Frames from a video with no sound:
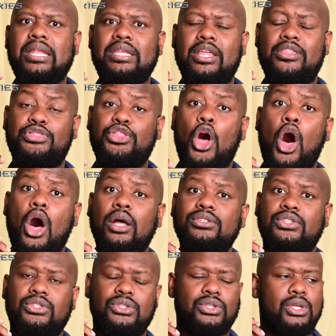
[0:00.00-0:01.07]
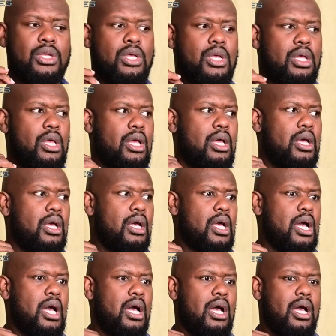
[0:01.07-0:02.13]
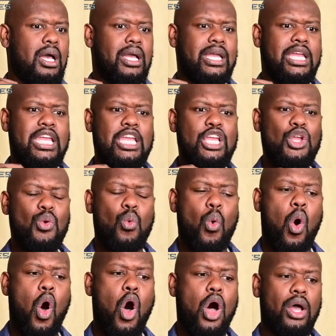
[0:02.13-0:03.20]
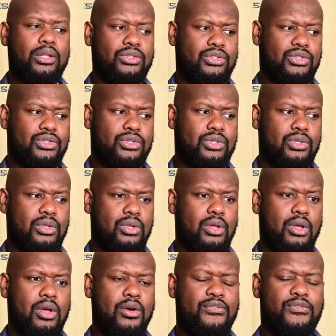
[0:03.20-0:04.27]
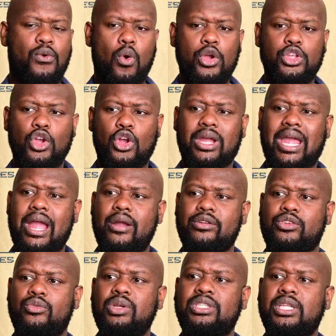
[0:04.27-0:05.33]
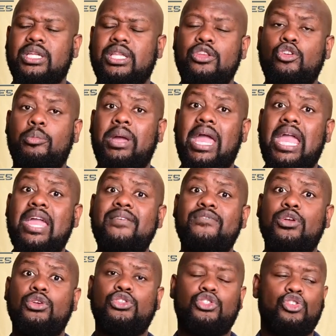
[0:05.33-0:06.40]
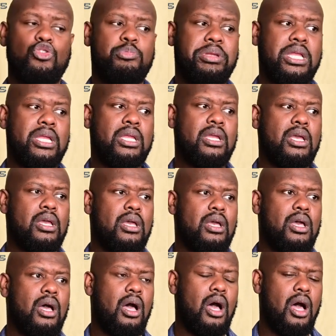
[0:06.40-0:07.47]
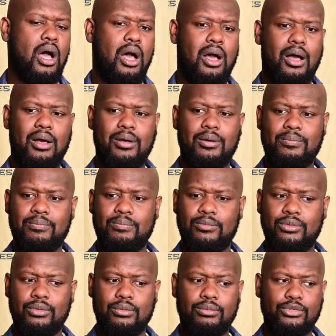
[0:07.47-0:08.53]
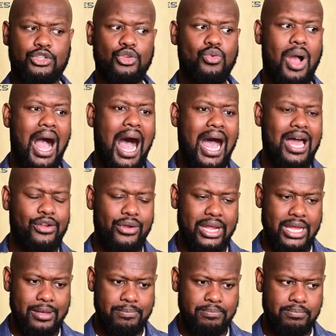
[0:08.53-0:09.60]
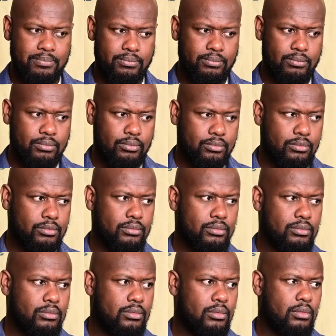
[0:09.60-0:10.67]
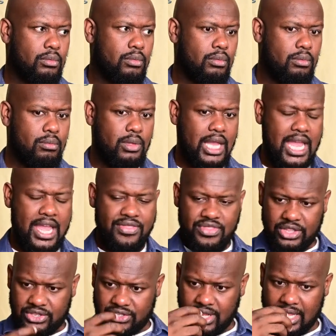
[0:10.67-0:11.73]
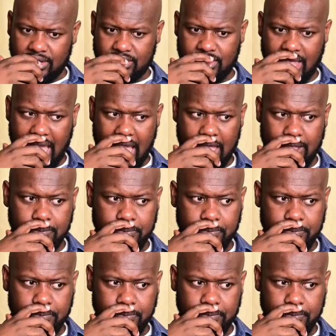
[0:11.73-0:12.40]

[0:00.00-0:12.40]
and thoughts. He wants for your characteristic and your behaviors to be uh, to honor him in the sense that